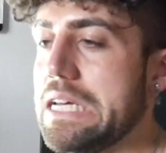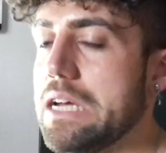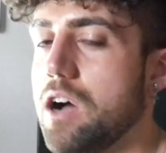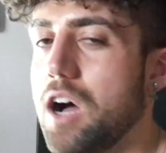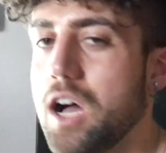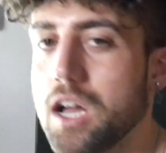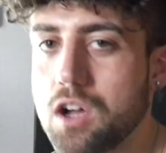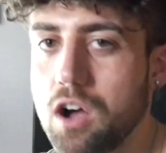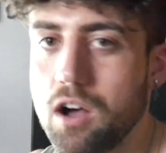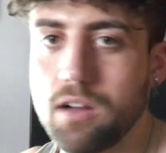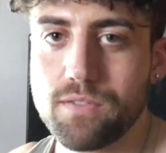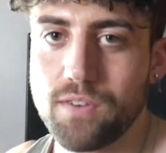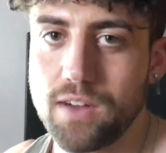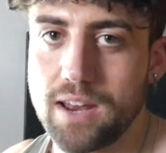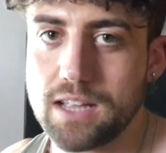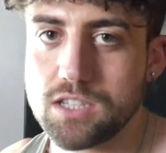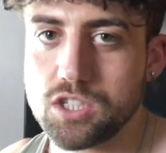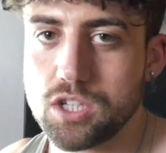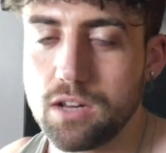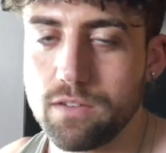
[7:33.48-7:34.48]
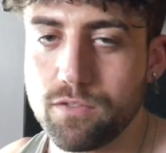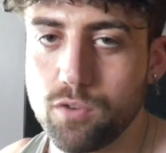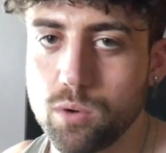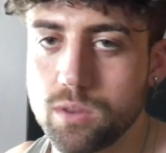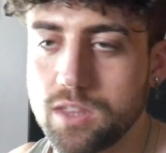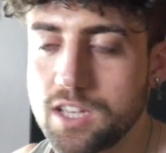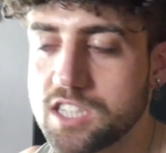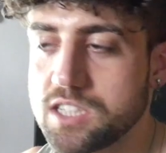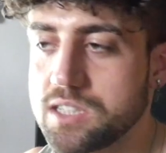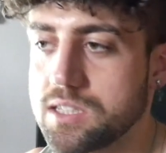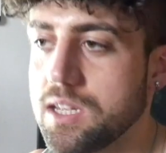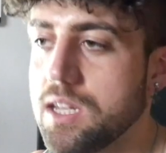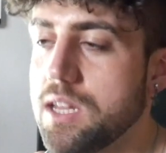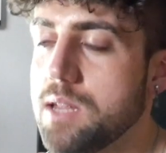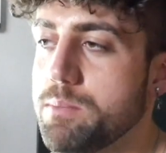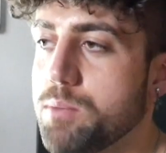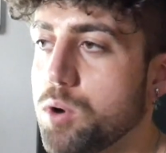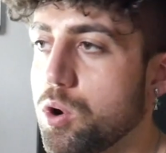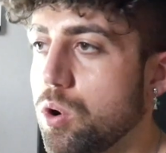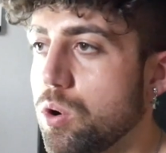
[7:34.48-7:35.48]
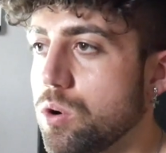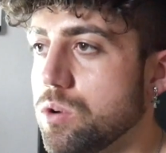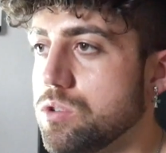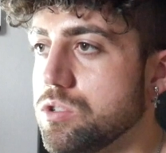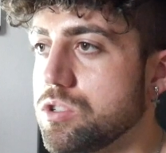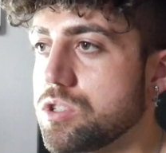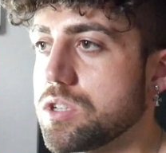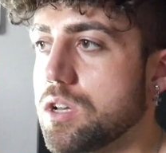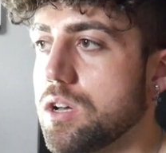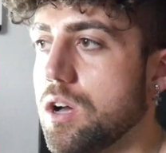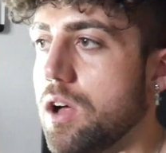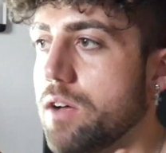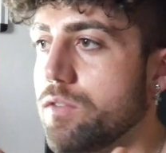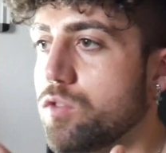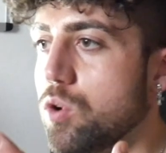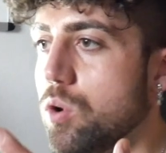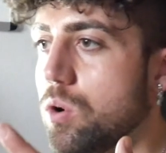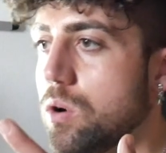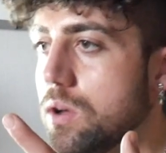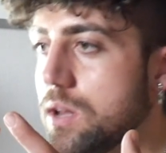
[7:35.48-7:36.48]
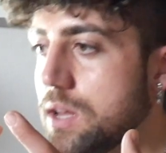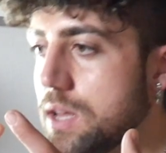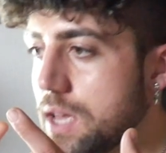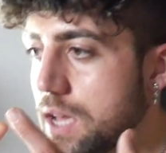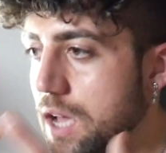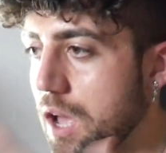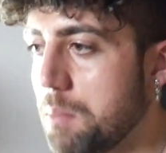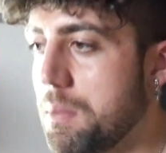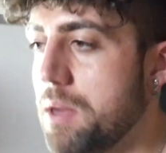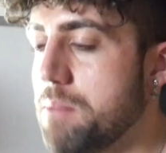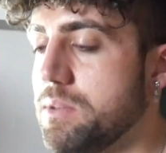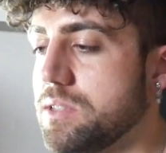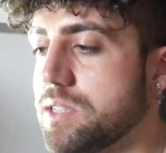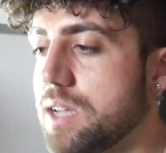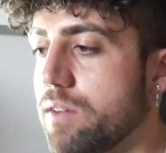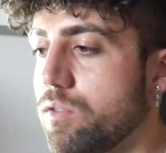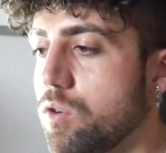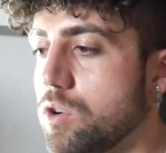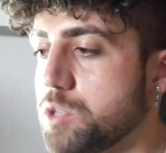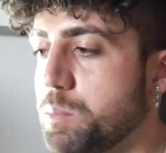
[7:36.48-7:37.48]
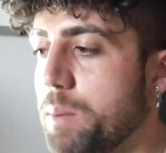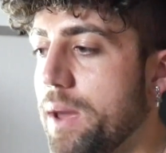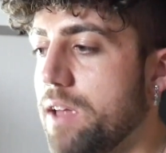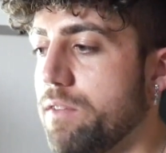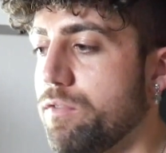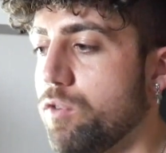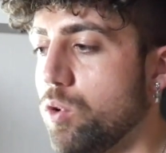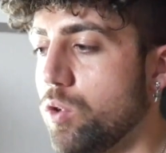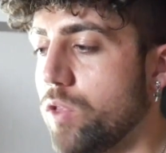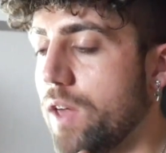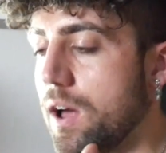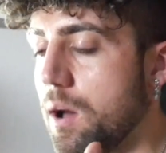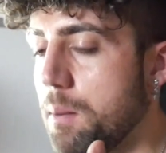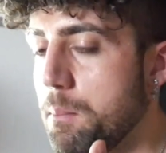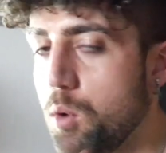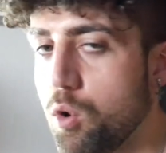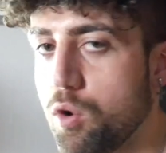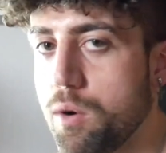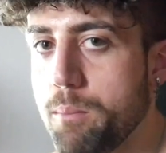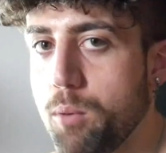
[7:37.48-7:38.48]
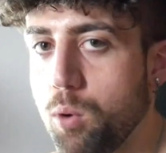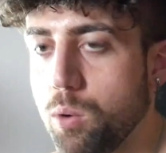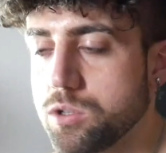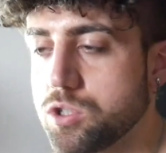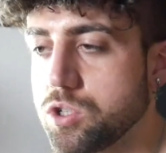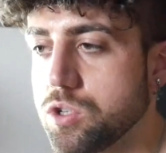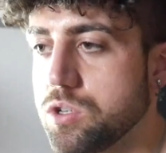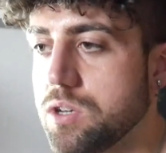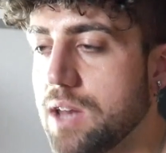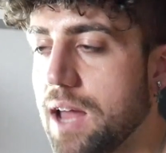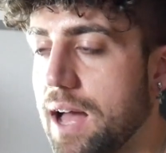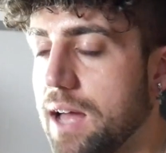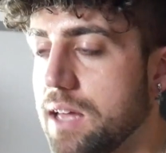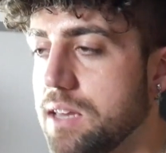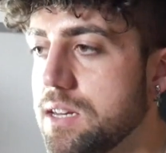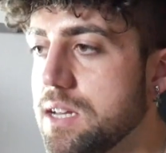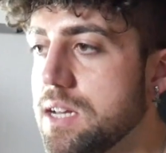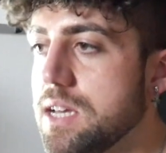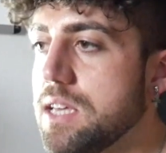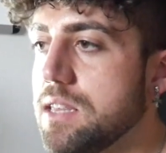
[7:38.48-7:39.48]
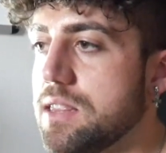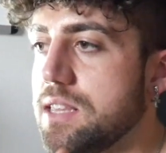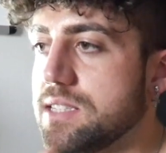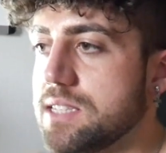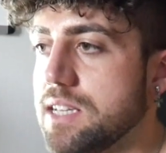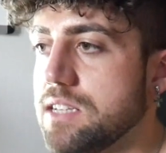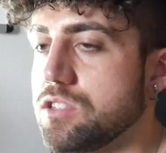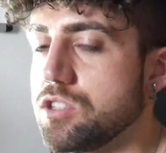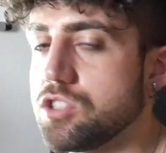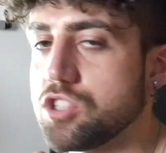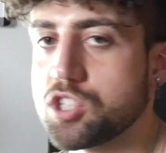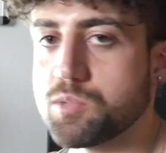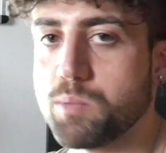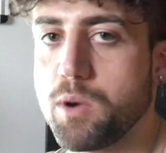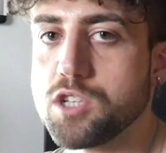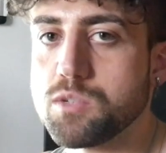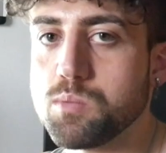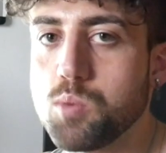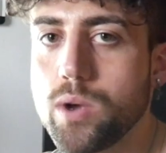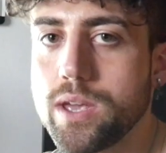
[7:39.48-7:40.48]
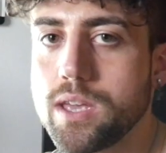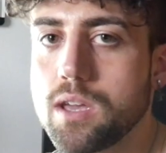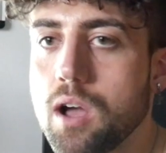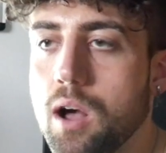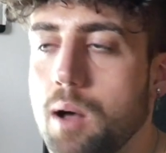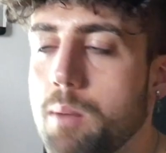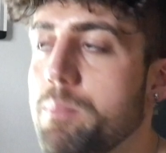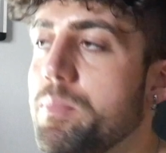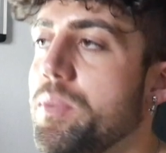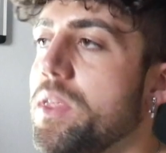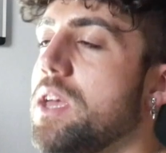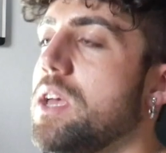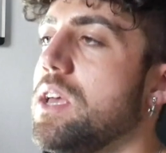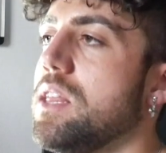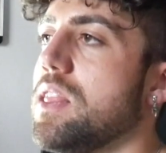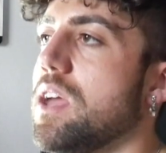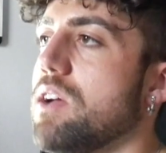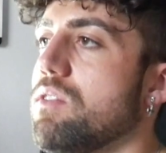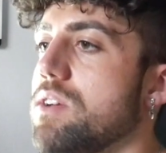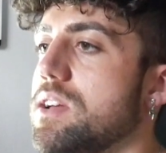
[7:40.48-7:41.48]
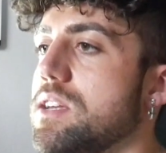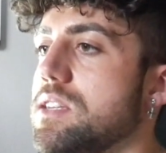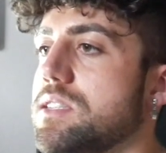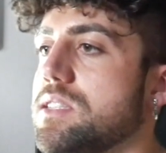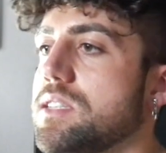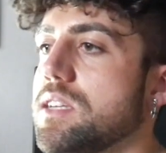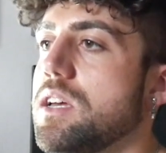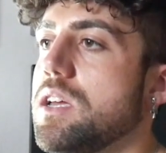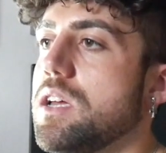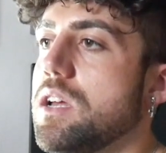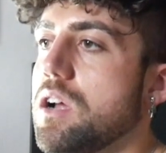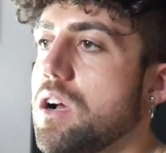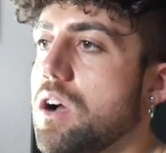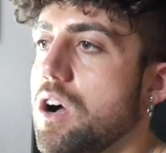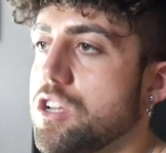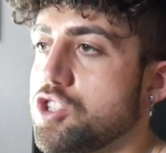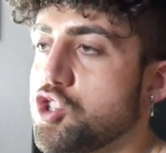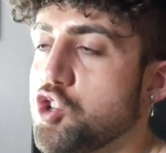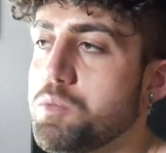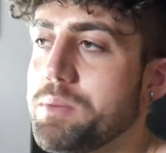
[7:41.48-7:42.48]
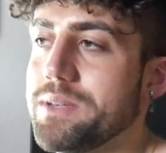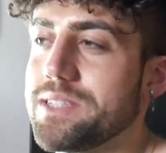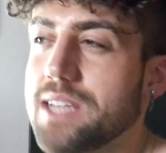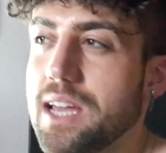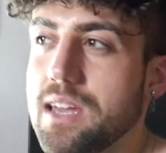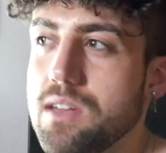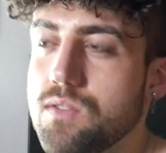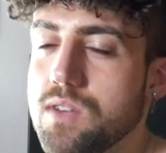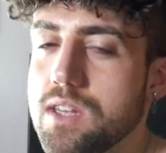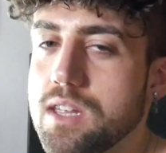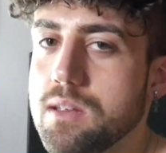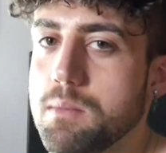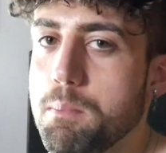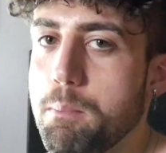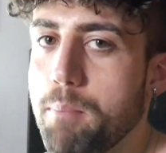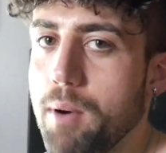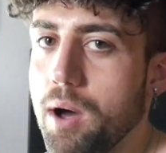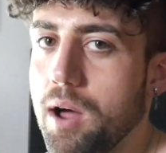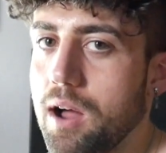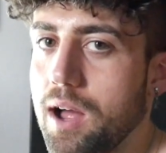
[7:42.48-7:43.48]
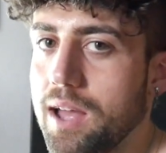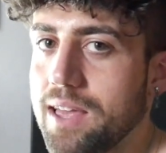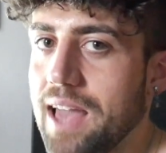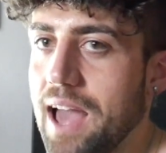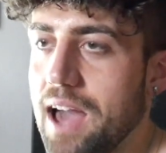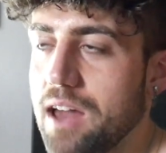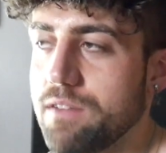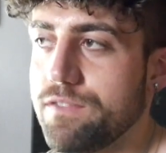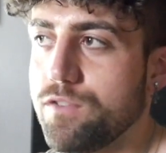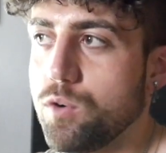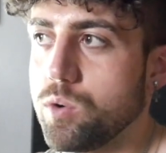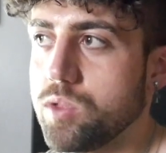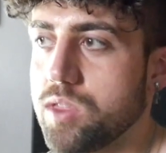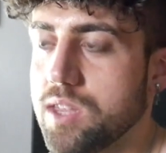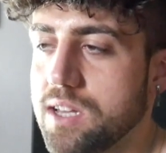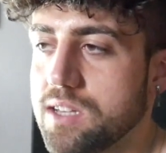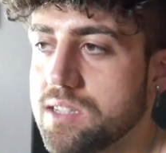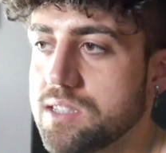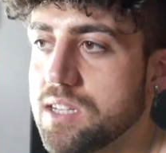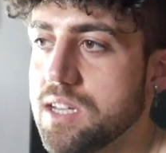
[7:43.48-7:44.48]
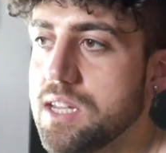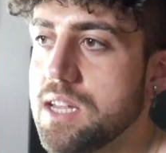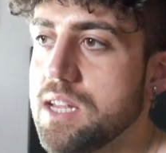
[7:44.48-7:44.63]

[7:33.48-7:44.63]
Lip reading: I can't financially afford this because I've got commitments that I've got to pay for that are more important, and this isn't disposable income. There is, I should be saving, but I can afford this.